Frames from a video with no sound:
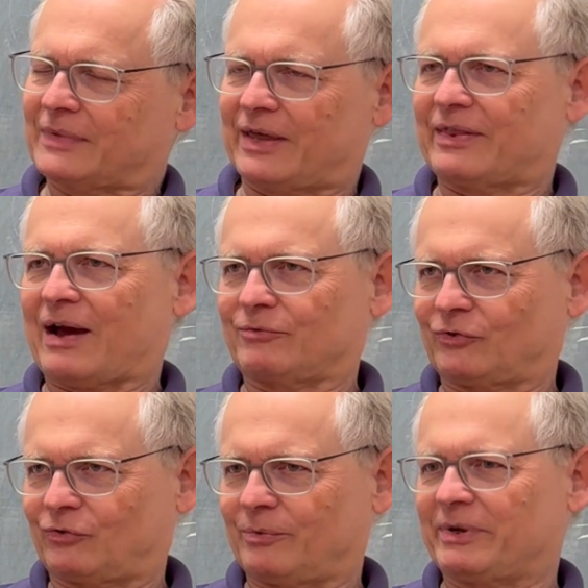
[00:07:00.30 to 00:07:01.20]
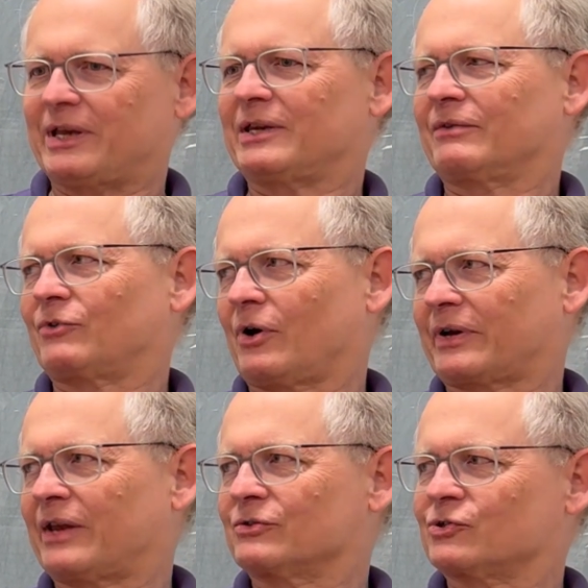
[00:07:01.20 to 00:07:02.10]
and that was the beginning of
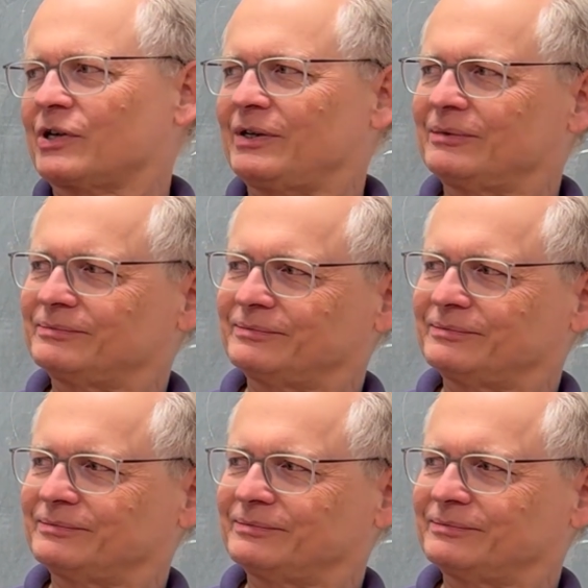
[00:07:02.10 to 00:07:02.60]
dark energy.